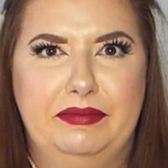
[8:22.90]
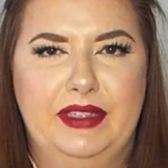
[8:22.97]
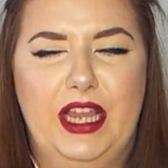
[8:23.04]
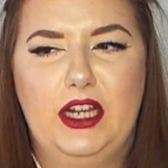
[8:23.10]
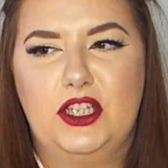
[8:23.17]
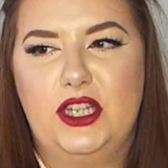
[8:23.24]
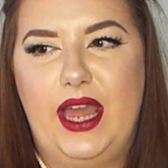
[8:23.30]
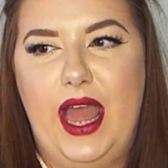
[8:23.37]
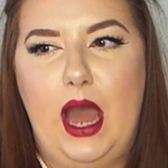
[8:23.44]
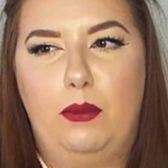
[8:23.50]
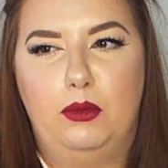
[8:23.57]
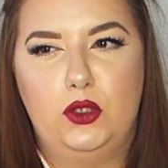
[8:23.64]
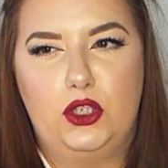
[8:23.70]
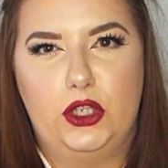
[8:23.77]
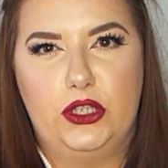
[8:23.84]
It looks like
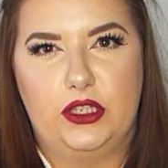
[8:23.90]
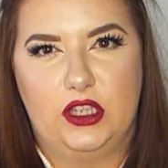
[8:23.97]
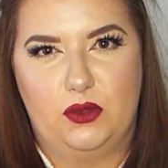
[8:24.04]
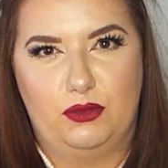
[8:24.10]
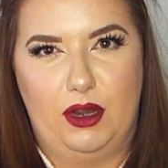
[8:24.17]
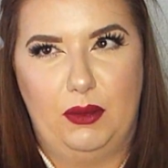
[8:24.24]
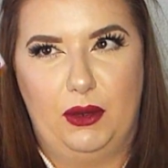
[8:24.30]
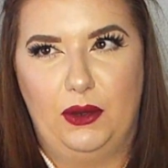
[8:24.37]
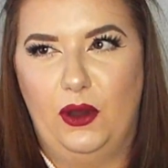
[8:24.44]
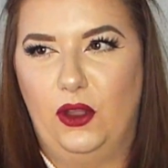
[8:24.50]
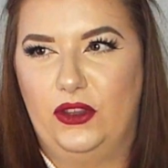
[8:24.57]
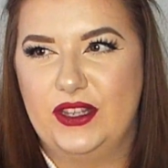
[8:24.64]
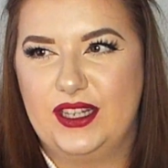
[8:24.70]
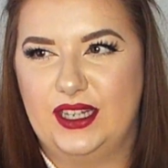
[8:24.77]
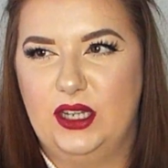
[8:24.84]
apple juice in a spray bottle,
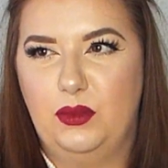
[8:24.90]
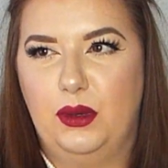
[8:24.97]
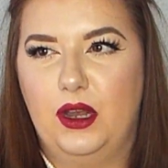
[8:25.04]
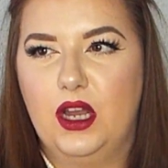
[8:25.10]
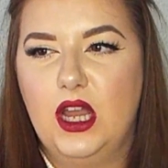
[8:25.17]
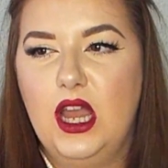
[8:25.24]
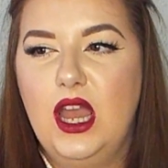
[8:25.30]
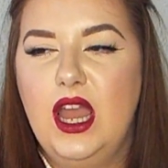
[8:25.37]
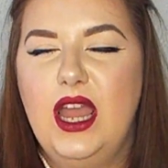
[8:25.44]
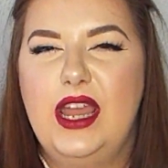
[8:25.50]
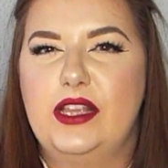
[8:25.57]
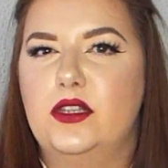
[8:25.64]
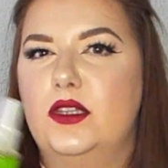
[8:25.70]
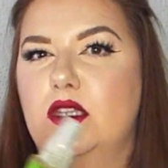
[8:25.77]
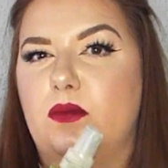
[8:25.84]
honestly, but it
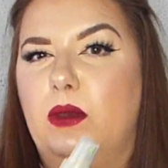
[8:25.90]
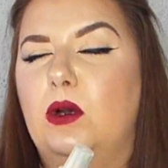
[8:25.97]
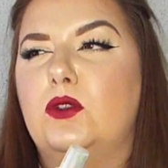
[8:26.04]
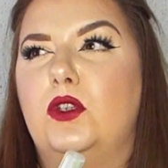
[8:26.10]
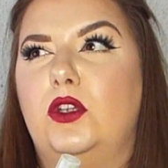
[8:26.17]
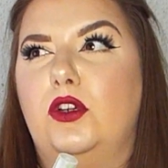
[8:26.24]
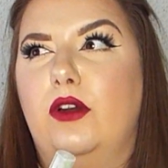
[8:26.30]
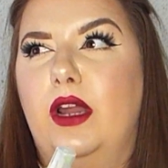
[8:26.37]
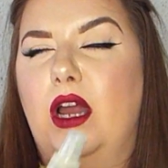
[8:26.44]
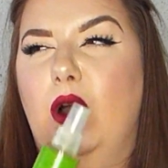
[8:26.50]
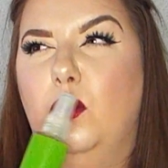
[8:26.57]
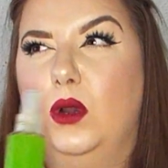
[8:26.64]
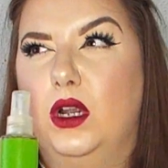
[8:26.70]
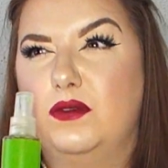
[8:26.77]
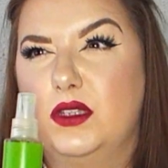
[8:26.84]
doesn't smell too great. I
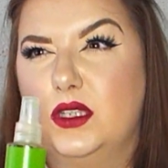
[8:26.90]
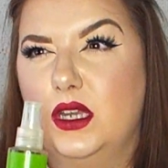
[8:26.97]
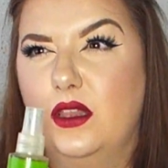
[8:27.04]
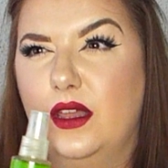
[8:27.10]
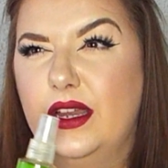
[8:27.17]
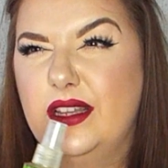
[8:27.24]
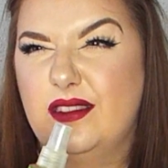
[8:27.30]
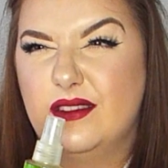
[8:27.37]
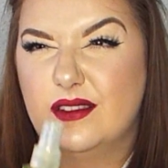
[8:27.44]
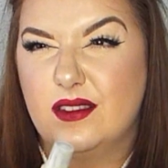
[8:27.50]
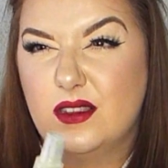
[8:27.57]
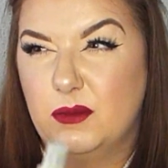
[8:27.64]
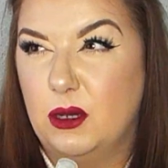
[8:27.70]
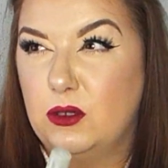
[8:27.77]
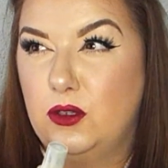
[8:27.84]
will have to say that it doesn't
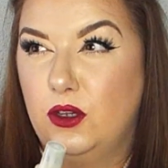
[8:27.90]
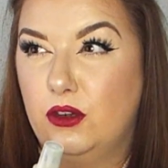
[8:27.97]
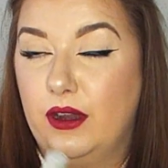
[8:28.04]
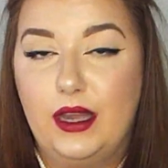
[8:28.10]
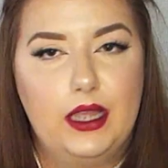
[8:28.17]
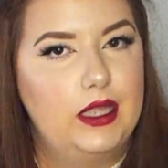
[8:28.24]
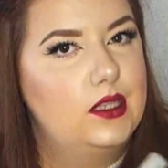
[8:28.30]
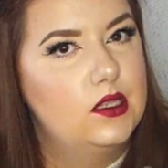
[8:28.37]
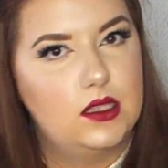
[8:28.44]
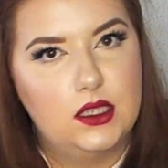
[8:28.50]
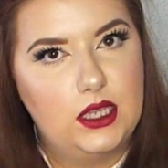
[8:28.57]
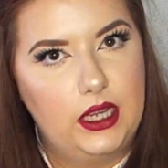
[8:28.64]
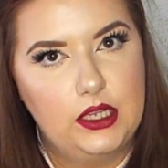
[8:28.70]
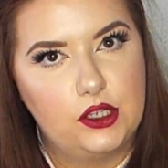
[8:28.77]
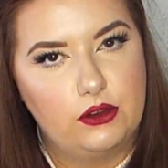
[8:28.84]
smell too great, and it doesn't
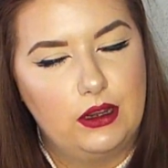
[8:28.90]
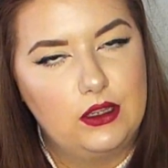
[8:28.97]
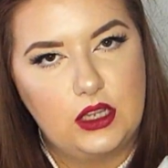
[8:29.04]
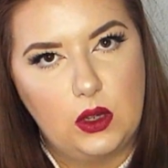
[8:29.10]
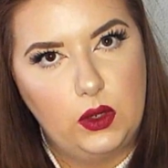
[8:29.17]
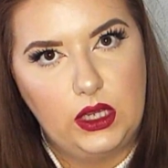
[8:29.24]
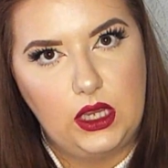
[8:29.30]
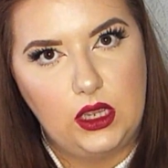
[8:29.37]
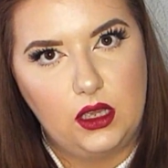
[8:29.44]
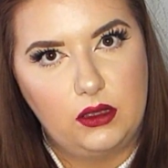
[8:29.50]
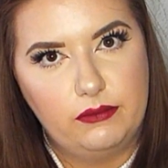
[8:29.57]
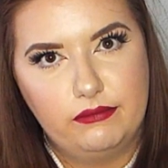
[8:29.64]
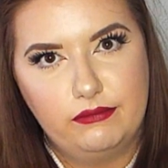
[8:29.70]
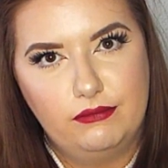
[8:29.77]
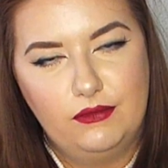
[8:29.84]
taste great. Don't eat it.
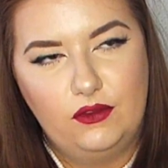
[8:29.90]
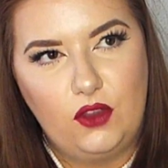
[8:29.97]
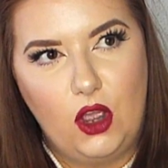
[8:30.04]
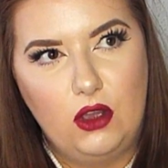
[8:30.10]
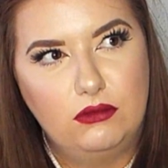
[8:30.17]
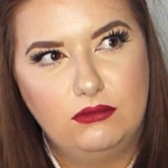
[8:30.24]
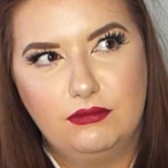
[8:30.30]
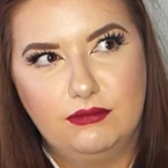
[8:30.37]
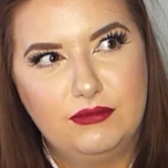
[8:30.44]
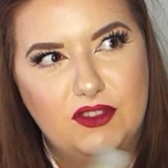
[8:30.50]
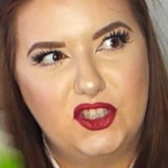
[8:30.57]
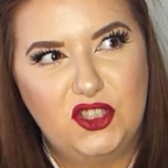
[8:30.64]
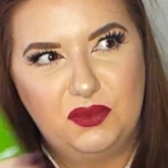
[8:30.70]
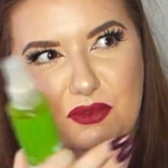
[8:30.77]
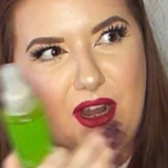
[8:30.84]
Don't
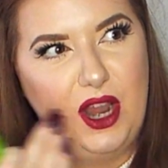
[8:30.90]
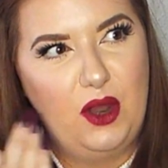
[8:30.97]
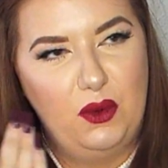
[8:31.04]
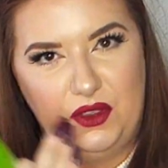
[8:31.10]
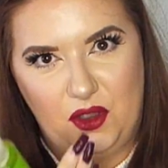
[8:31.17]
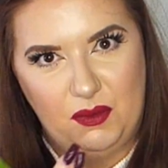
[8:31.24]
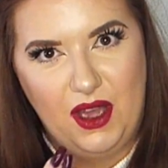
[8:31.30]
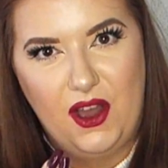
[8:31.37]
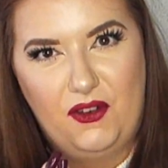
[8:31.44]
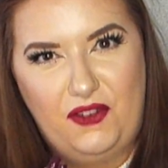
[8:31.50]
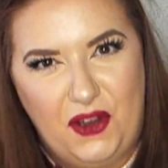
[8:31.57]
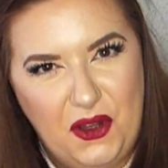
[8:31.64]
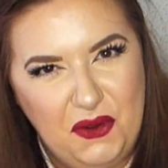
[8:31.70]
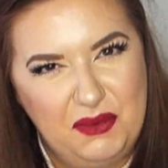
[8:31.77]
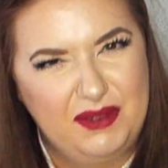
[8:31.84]
spray with your mouth
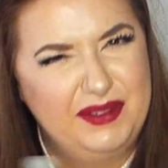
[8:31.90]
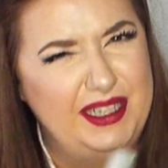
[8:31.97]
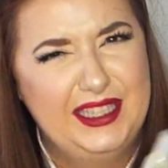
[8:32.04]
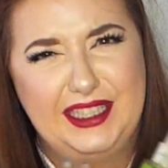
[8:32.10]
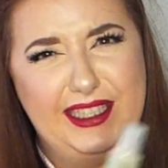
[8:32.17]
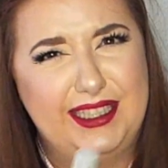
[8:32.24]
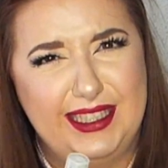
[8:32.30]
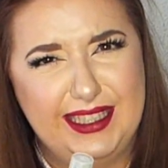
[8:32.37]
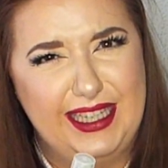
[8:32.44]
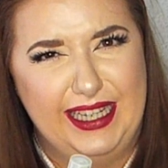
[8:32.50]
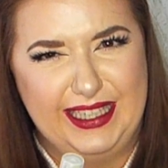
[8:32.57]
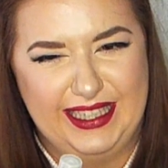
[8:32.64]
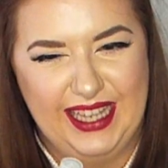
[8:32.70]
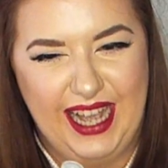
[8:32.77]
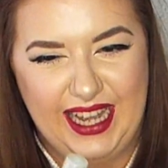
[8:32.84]
open because it doesn't
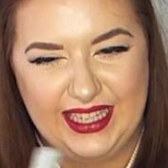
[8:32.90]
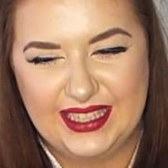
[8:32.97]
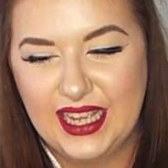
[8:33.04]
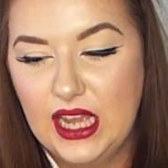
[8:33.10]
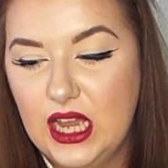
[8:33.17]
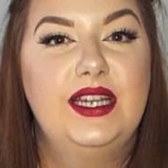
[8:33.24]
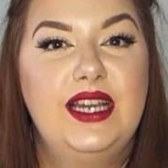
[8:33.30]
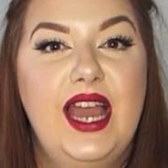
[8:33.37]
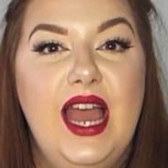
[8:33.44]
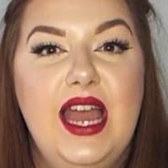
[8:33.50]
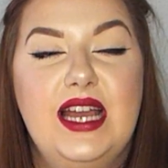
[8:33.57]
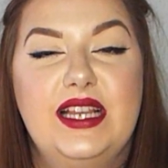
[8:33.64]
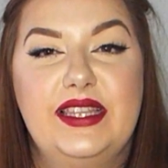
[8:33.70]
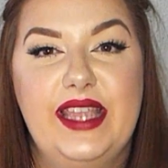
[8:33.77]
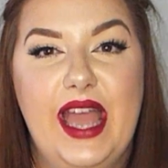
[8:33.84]
taste nice.
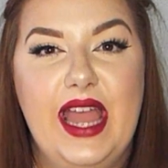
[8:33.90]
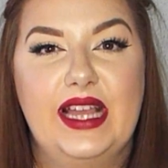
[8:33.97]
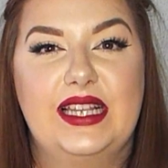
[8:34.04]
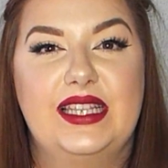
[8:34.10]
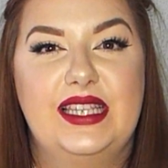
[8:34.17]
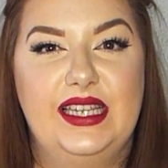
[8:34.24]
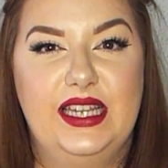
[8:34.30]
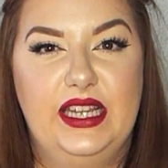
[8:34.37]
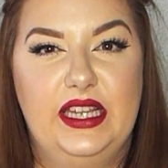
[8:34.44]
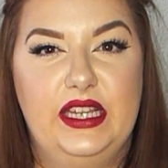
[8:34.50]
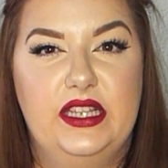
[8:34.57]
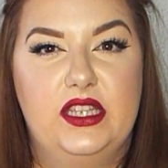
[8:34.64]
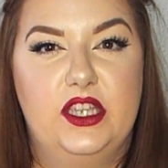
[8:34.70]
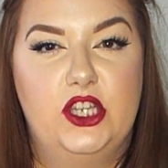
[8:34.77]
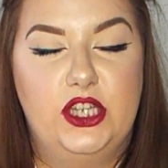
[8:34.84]
Next
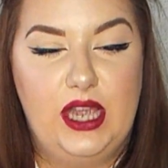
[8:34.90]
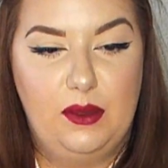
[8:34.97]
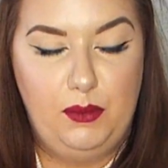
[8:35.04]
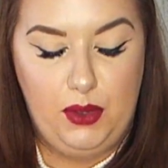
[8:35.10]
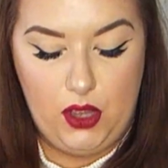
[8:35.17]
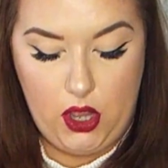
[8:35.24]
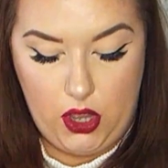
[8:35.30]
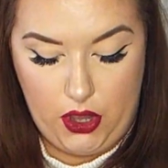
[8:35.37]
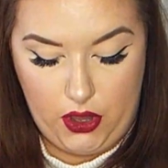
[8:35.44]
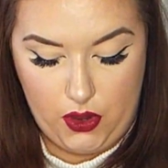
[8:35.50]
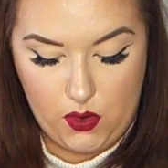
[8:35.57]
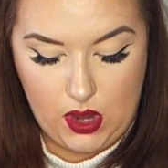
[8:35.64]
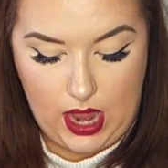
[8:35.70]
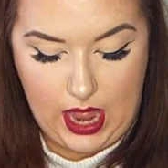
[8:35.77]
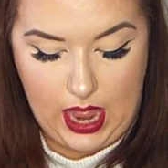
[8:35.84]
is shampoo,
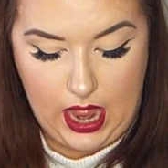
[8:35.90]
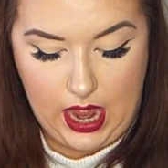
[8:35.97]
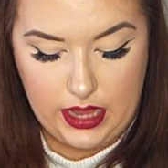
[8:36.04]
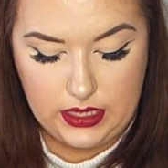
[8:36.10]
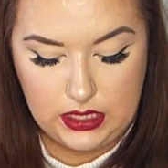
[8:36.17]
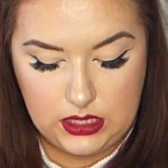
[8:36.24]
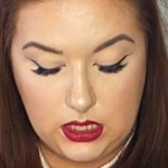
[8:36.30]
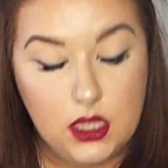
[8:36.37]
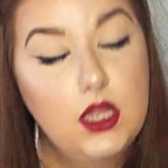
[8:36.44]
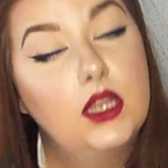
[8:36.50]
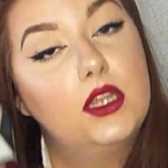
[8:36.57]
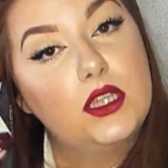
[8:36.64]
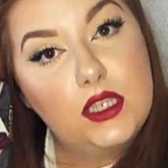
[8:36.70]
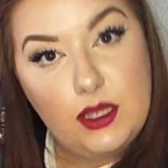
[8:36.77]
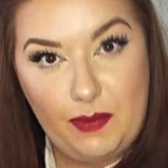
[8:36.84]
and
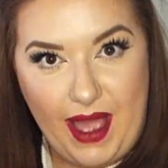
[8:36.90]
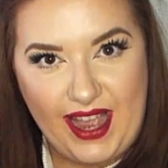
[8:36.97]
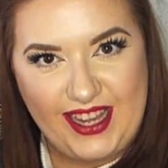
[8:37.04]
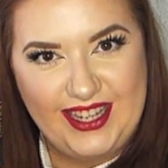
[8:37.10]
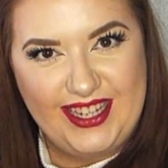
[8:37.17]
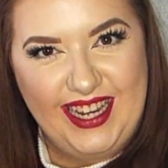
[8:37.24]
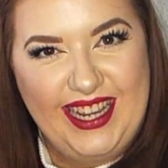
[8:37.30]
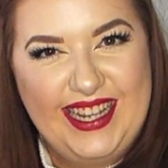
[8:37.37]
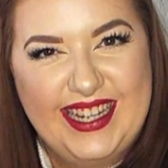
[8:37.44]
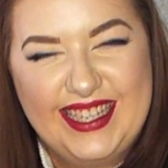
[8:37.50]
this is the packaging.